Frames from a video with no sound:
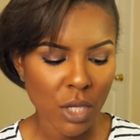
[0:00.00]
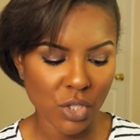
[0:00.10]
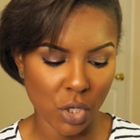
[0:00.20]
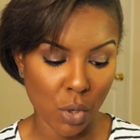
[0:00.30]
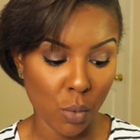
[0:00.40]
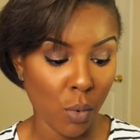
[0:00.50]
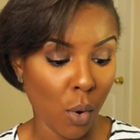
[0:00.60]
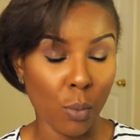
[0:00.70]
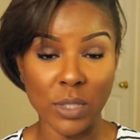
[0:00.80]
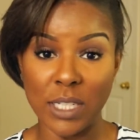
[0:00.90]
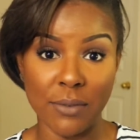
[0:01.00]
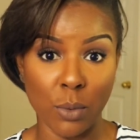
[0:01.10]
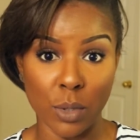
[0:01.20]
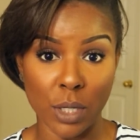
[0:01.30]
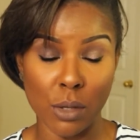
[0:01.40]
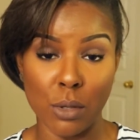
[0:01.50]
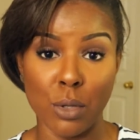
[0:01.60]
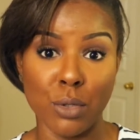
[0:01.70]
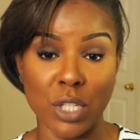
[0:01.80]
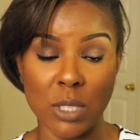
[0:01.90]
So whichever order you
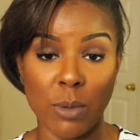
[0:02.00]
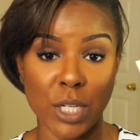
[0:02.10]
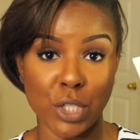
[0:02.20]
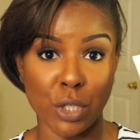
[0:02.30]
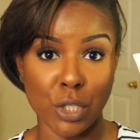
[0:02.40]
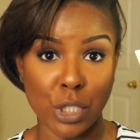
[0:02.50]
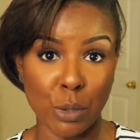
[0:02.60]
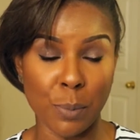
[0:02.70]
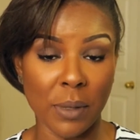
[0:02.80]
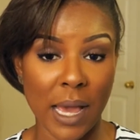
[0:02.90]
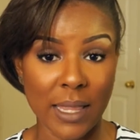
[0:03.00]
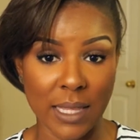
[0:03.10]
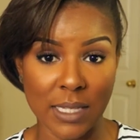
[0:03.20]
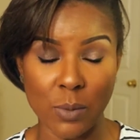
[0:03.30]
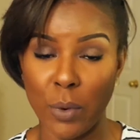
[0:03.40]
use, just make sure that you apply this,